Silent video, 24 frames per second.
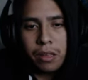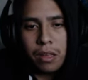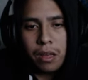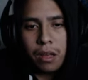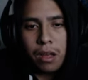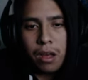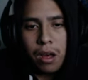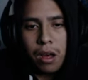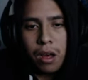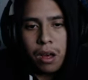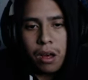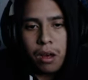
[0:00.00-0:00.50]

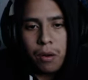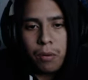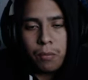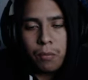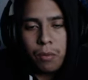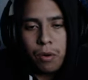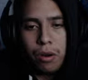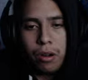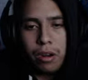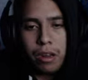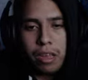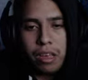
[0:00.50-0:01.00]
Um,
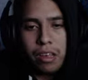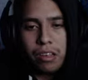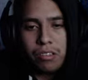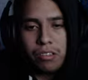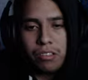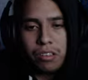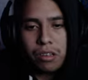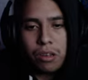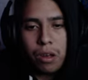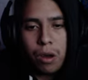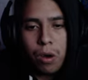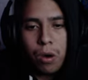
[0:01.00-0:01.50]
where is
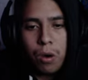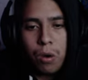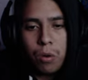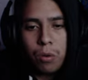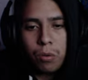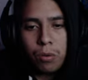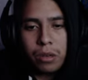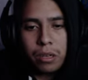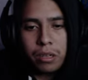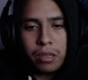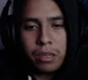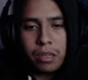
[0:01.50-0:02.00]
the
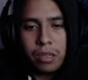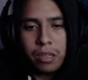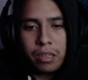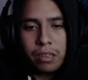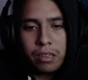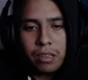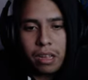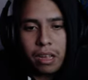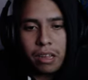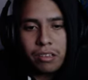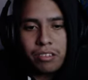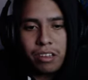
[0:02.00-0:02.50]
code?
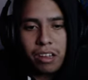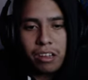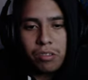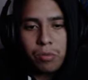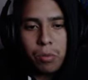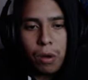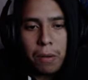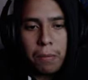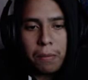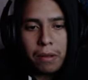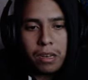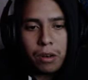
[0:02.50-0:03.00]
It says
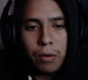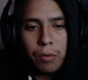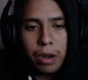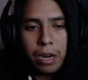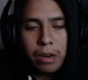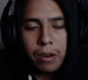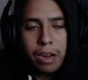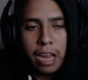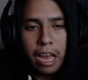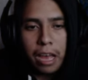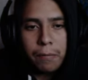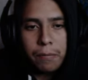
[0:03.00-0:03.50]
right by the
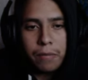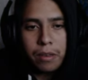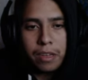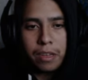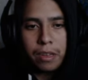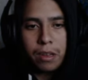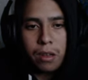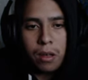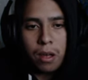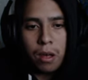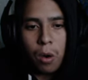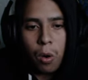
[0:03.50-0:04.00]
red
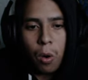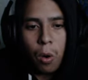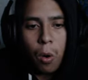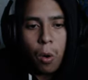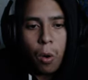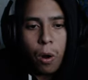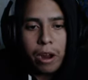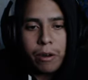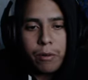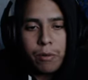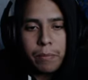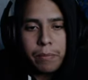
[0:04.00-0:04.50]
cabinet. Oh,
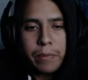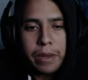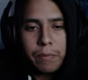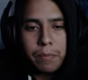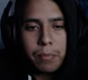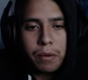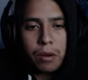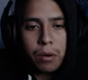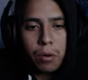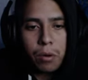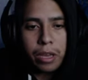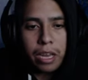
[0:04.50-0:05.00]
I
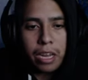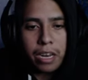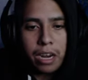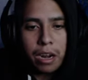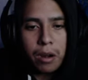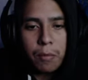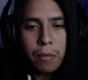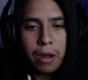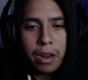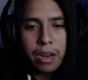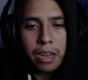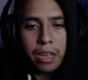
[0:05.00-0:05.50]
remember. Okay,
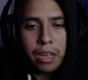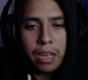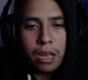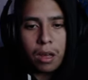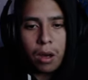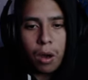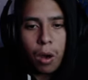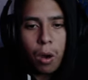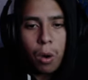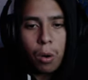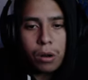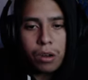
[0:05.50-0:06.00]
never mind.
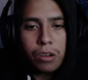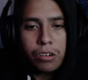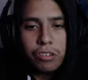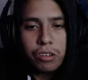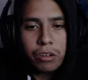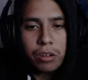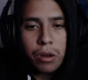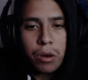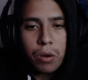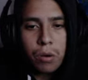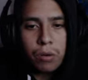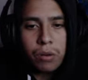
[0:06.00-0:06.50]
Oh, there's the
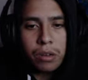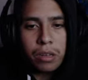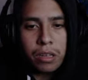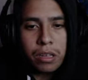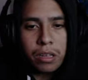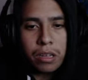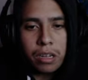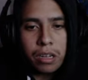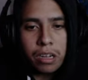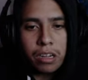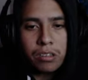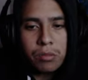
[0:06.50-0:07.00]
code.
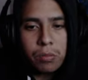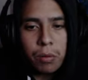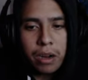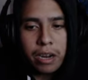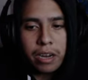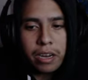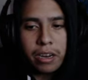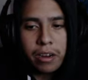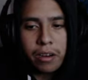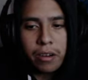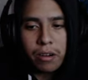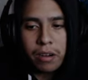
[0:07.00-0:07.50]
It's
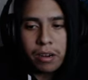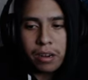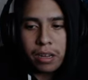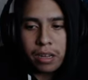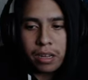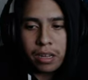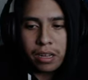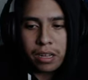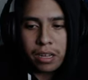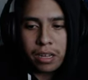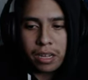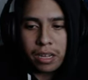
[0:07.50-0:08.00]
right here.
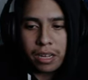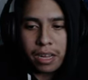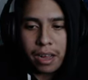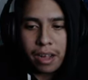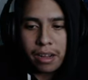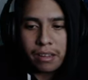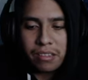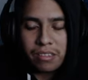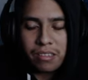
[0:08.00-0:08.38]
It's